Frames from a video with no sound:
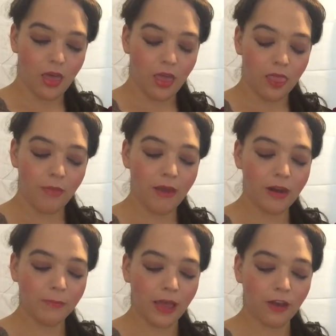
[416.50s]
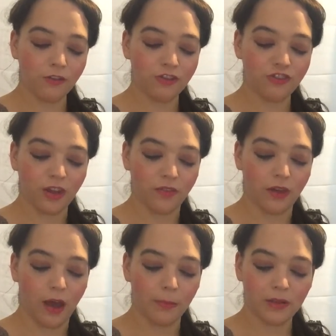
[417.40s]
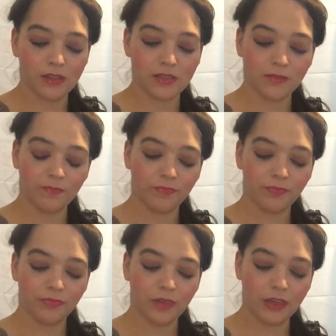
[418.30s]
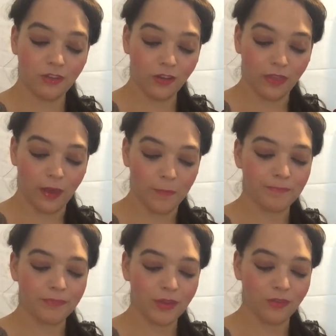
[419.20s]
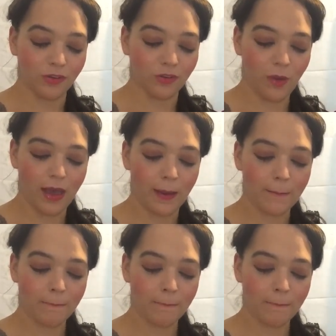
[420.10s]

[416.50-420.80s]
The man in black reached down for the goblets. He took them and turned away.